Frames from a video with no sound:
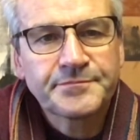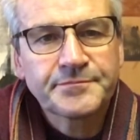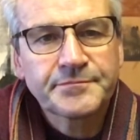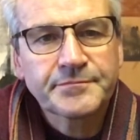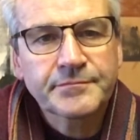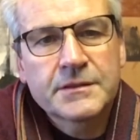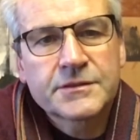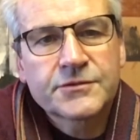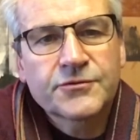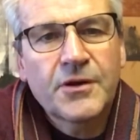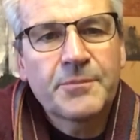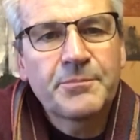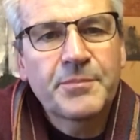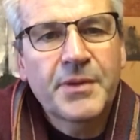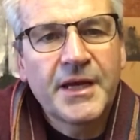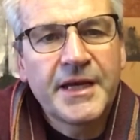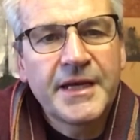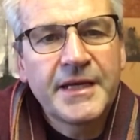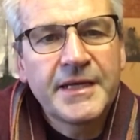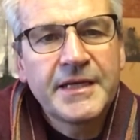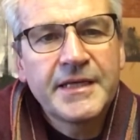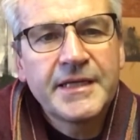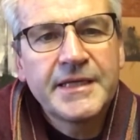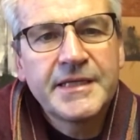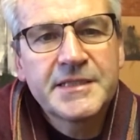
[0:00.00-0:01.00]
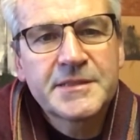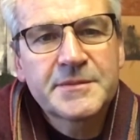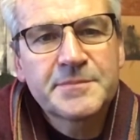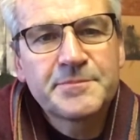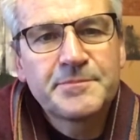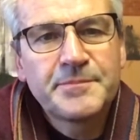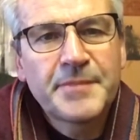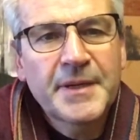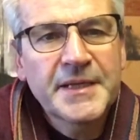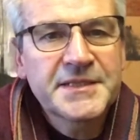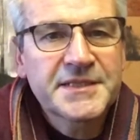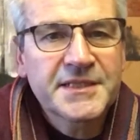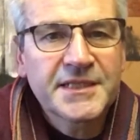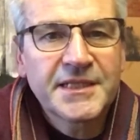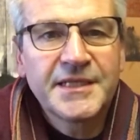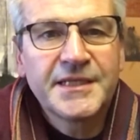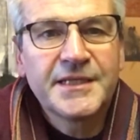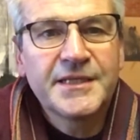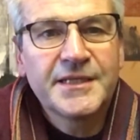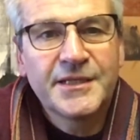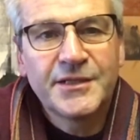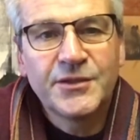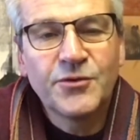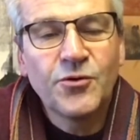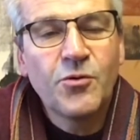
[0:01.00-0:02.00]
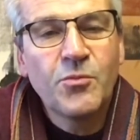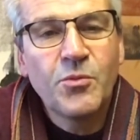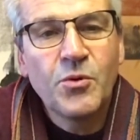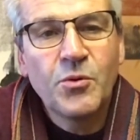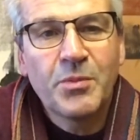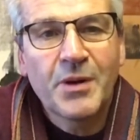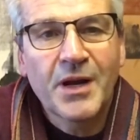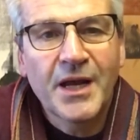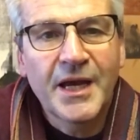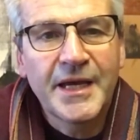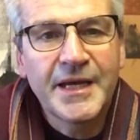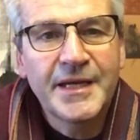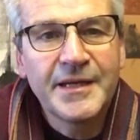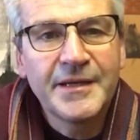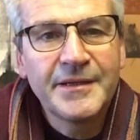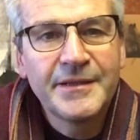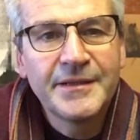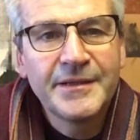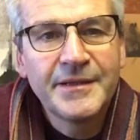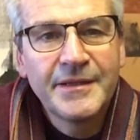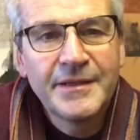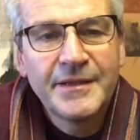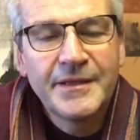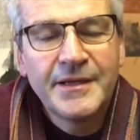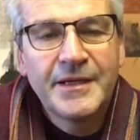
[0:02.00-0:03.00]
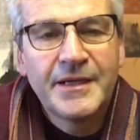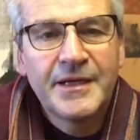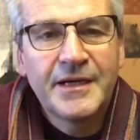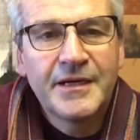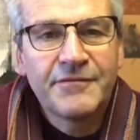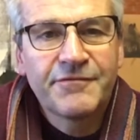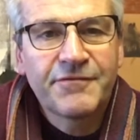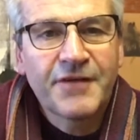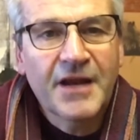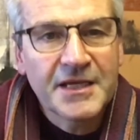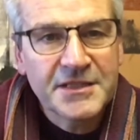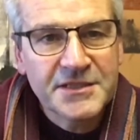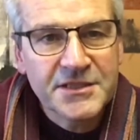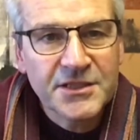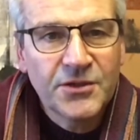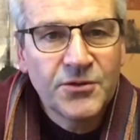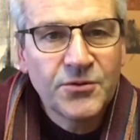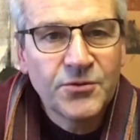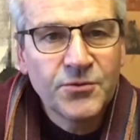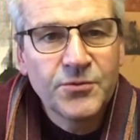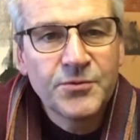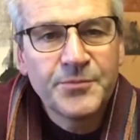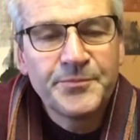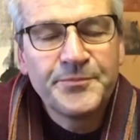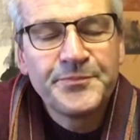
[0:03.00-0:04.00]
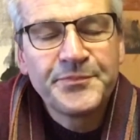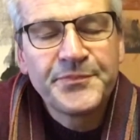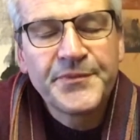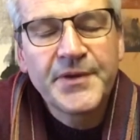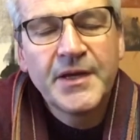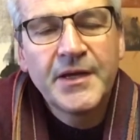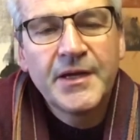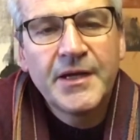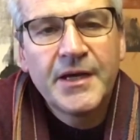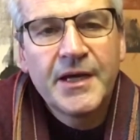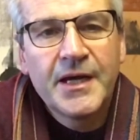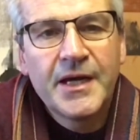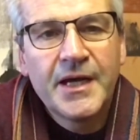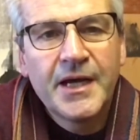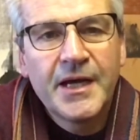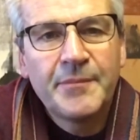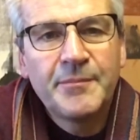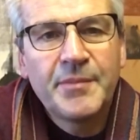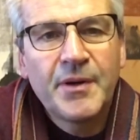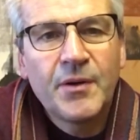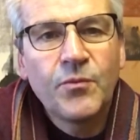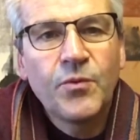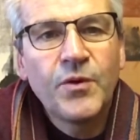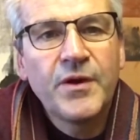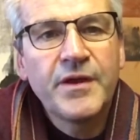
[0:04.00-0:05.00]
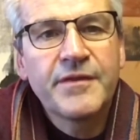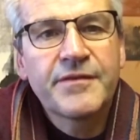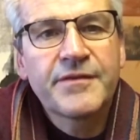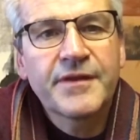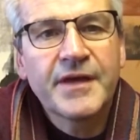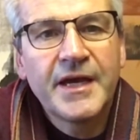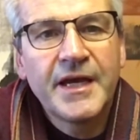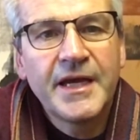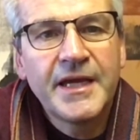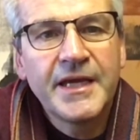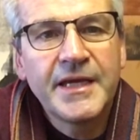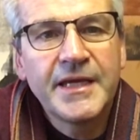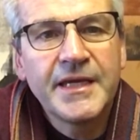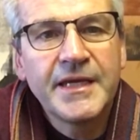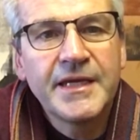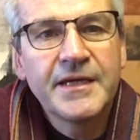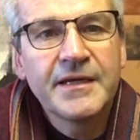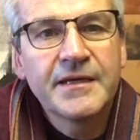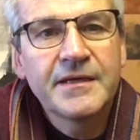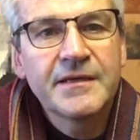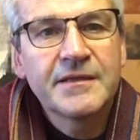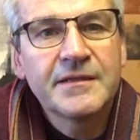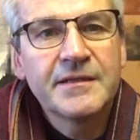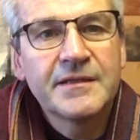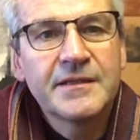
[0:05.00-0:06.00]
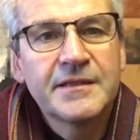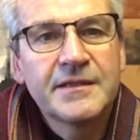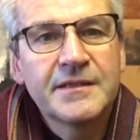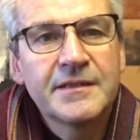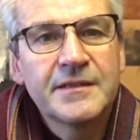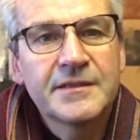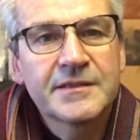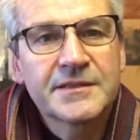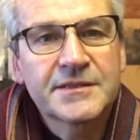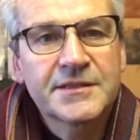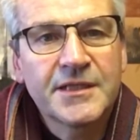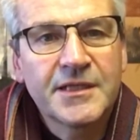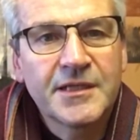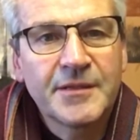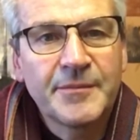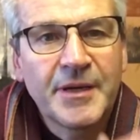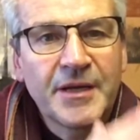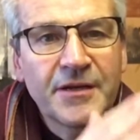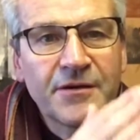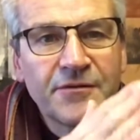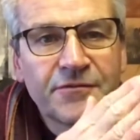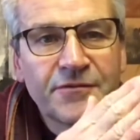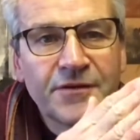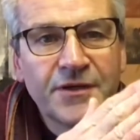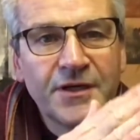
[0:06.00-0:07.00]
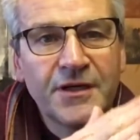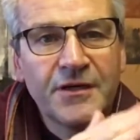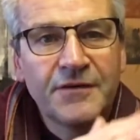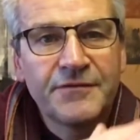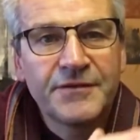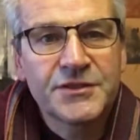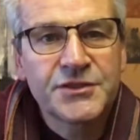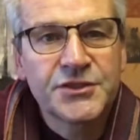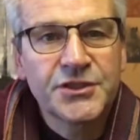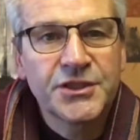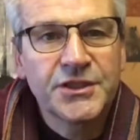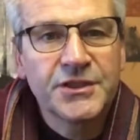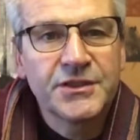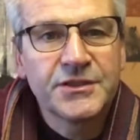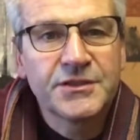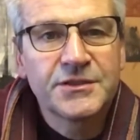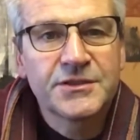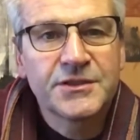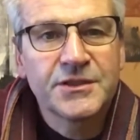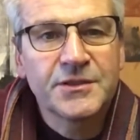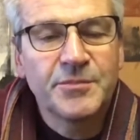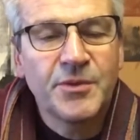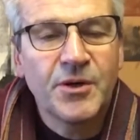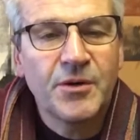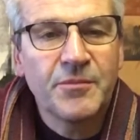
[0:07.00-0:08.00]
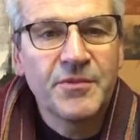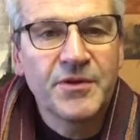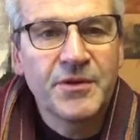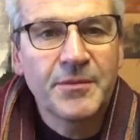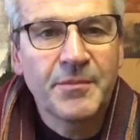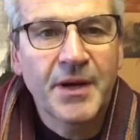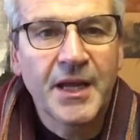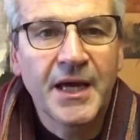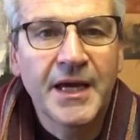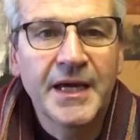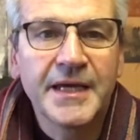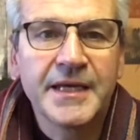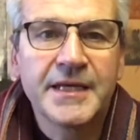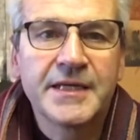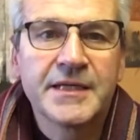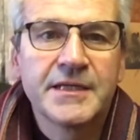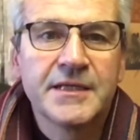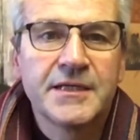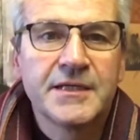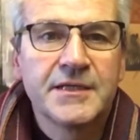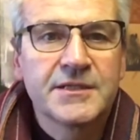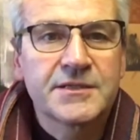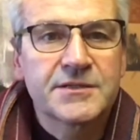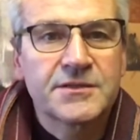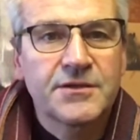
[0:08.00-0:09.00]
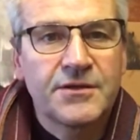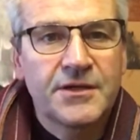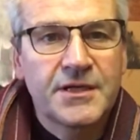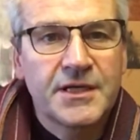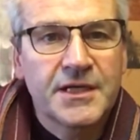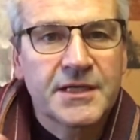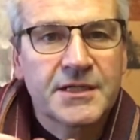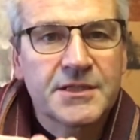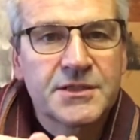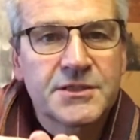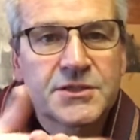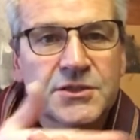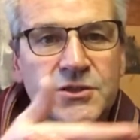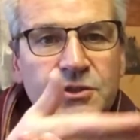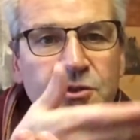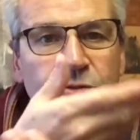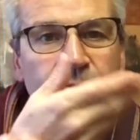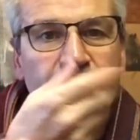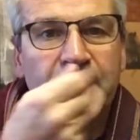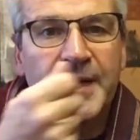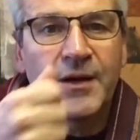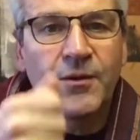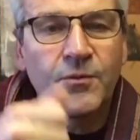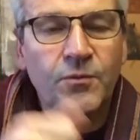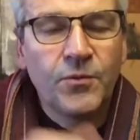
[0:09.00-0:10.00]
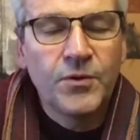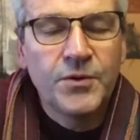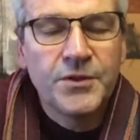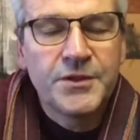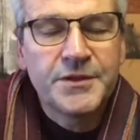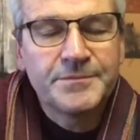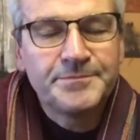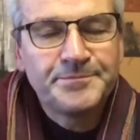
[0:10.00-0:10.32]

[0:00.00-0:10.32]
A scrub plane is basically a normal plane, flat sole, but with a certain amount of curvature to the bottom of the blade so that it can scoop out wood.